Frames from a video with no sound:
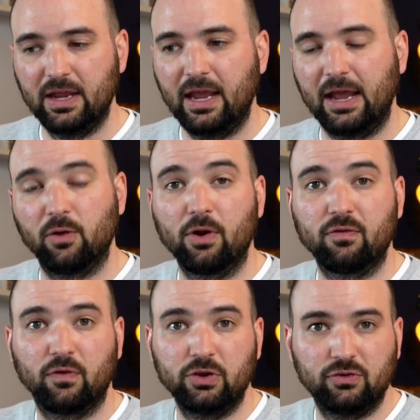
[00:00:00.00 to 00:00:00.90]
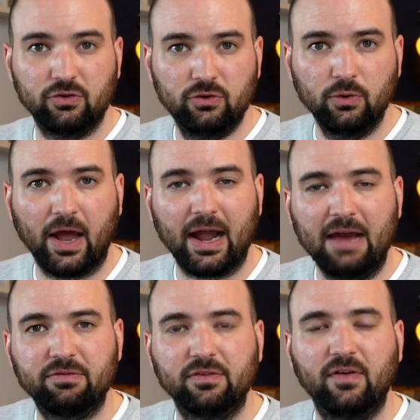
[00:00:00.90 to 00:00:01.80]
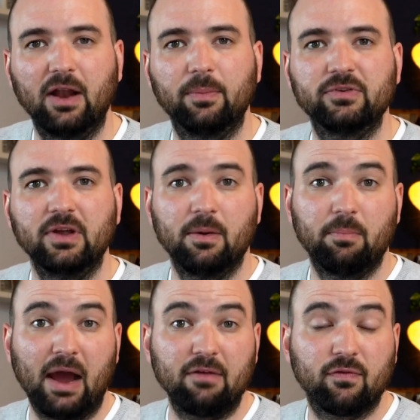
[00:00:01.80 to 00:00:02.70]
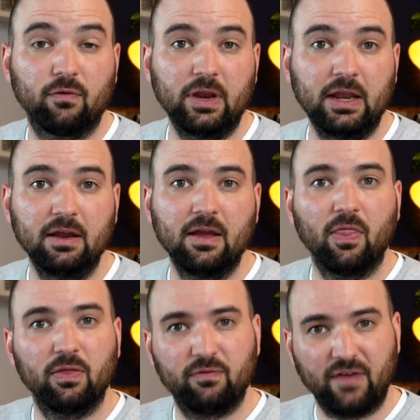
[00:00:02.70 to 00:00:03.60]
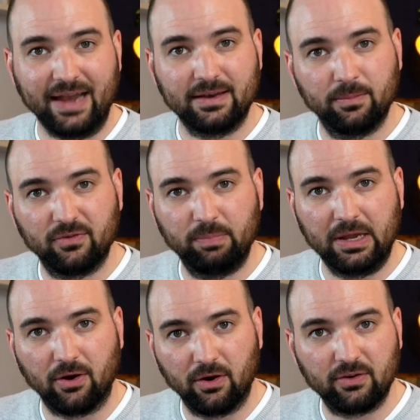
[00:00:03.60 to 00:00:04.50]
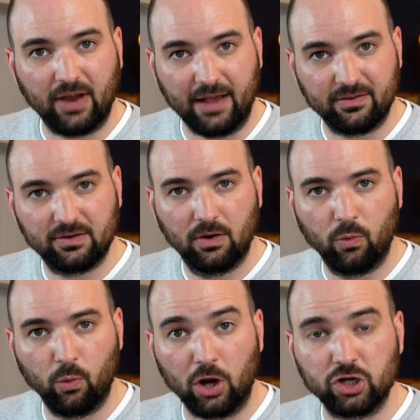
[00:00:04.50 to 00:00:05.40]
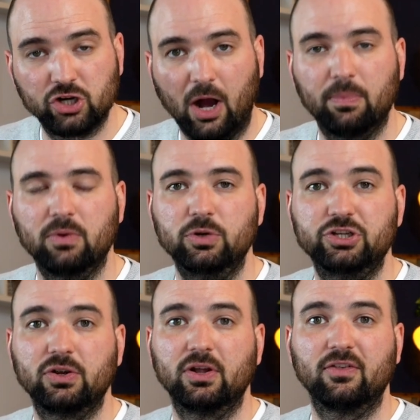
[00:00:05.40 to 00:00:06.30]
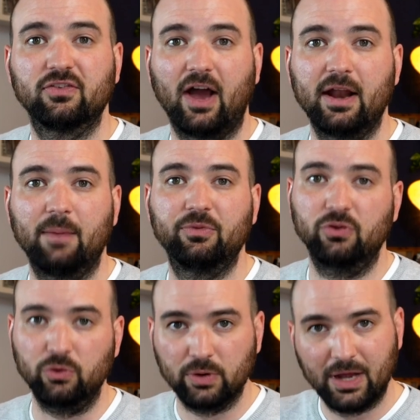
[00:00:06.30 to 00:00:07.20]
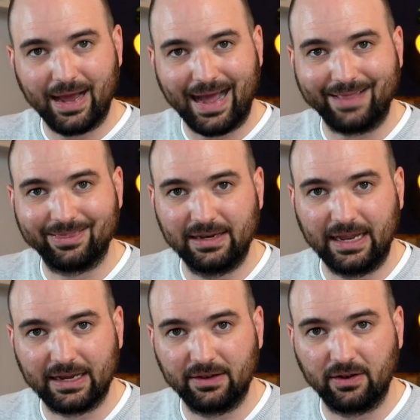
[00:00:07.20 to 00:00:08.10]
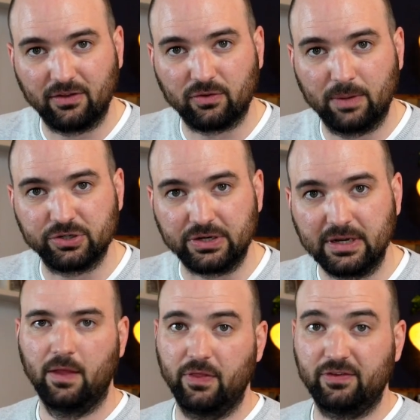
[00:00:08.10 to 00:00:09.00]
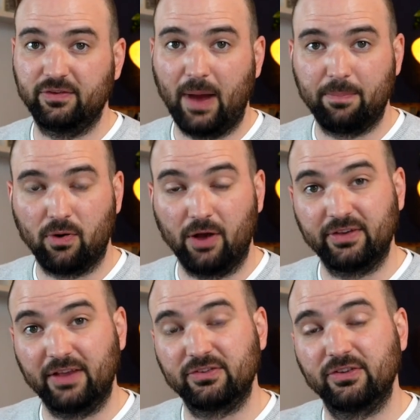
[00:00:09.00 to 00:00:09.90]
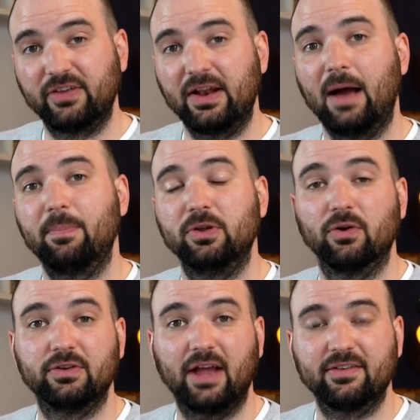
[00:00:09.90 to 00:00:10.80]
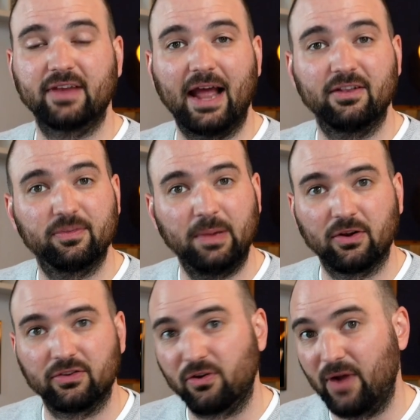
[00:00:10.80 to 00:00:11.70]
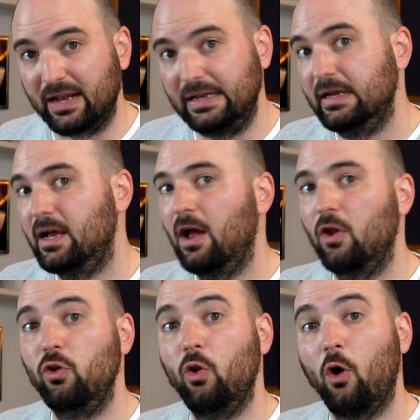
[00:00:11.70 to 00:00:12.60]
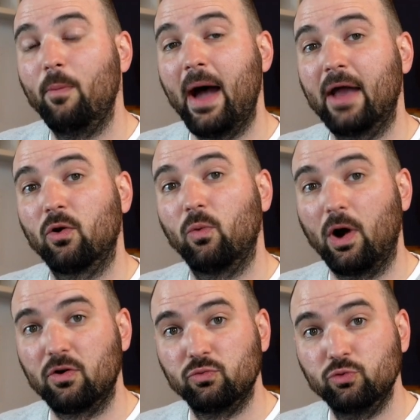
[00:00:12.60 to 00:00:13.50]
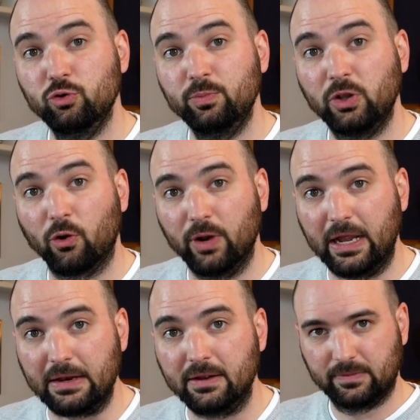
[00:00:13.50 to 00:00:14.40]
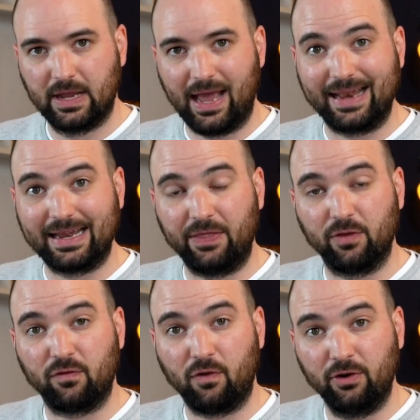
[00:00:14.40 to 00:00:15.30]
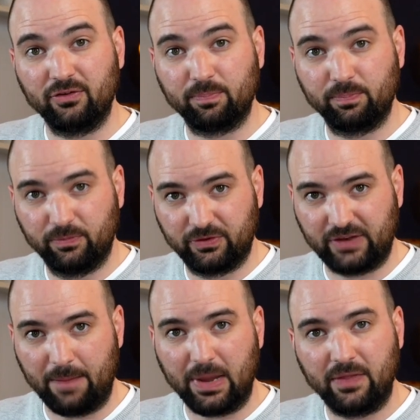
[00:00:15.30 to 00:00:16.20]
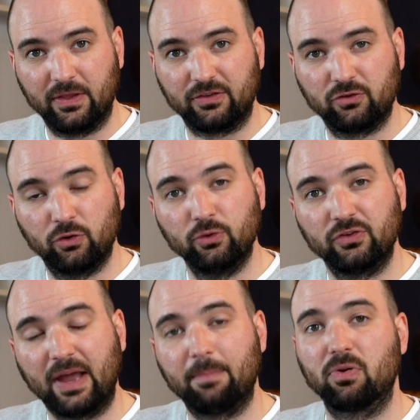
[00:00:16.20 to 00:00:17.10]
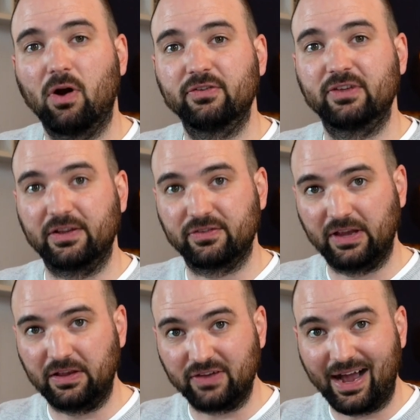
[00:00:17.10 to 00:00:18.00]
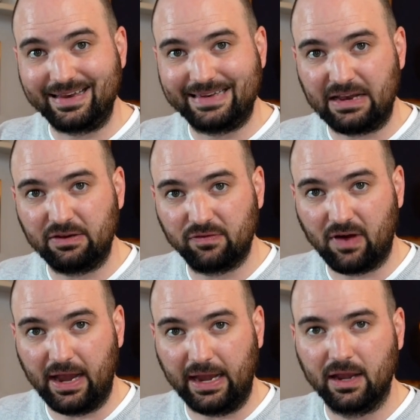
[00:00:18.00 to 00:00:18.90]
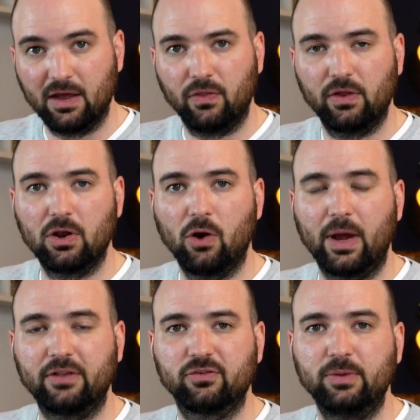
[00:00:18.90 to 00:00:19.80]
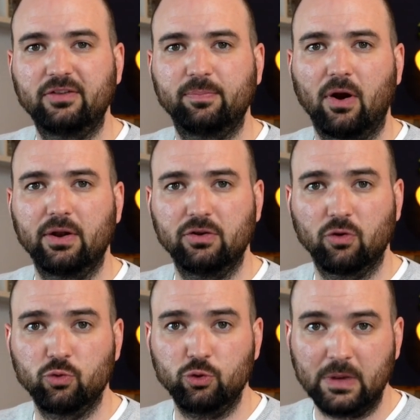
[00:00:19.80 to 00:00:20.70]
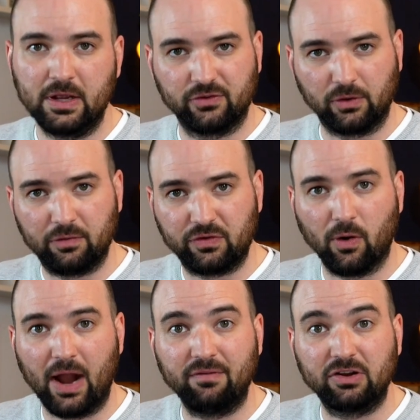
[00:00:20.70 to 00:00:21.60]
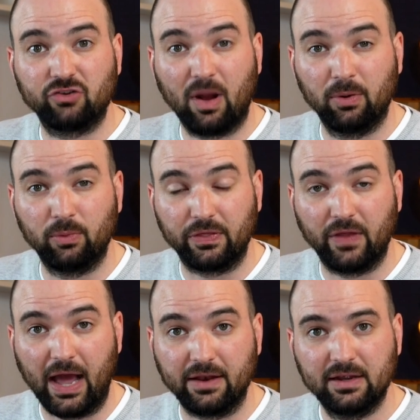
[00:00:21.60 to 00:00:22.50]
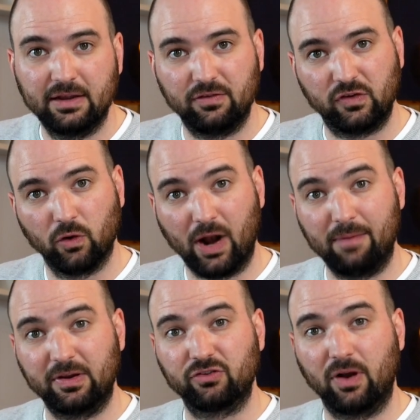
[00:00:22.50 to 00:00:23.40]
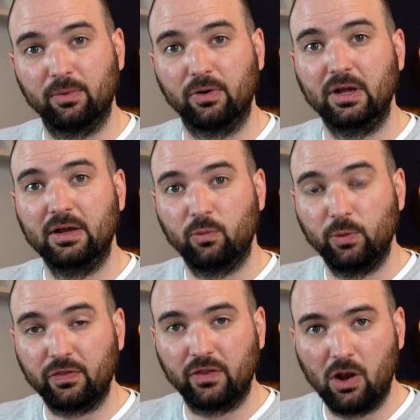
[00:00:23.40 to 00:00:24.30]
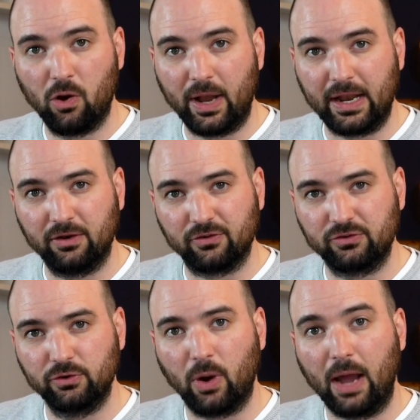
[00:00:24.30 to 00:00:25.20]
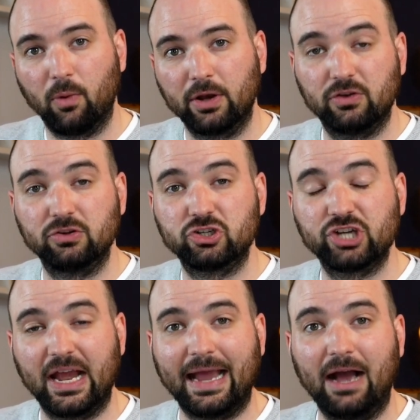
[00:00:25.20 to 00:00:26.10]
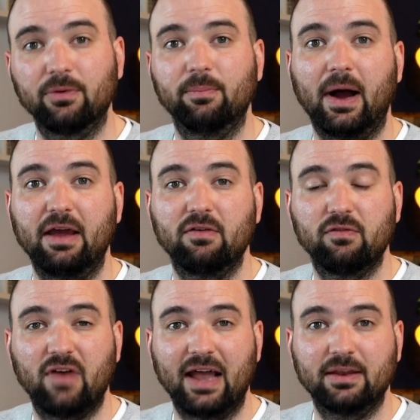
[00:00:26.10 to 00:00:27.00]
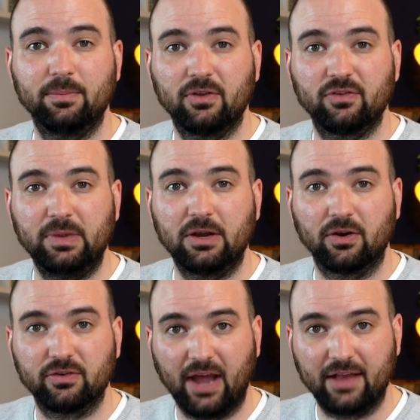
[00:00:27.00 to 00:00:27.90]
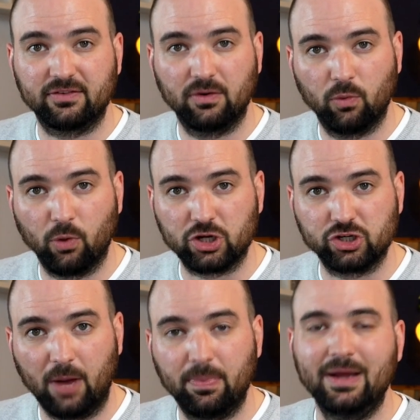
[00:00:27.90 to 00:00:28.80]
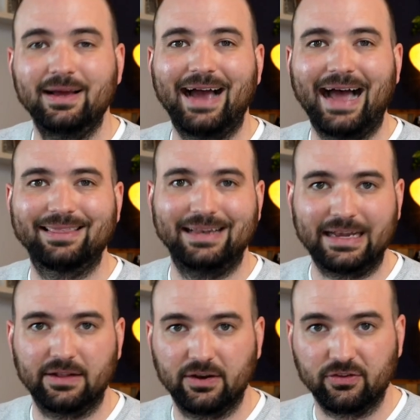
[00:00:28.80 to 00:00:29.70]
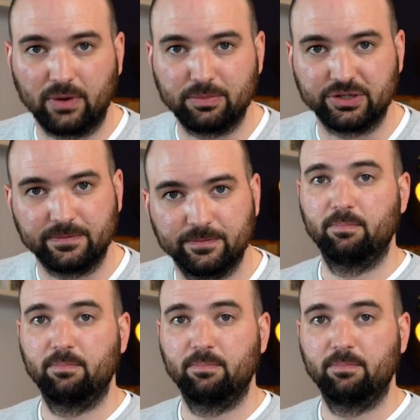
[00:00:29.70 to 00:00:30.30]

In order for you to do that, I've developed my free Phantom Speaker Test Workshop, which you can sign up to at the link in the description. This is my process to set up your desk and speakers correctly, no matter what room you're in. And again, the first step in this two step process is identifying the low end sweet spot in your room. So if you're having trouble with that, if you're having trouble with the low end in your studio, I want you to check out my Phantom speaker test workshop at the link in the description.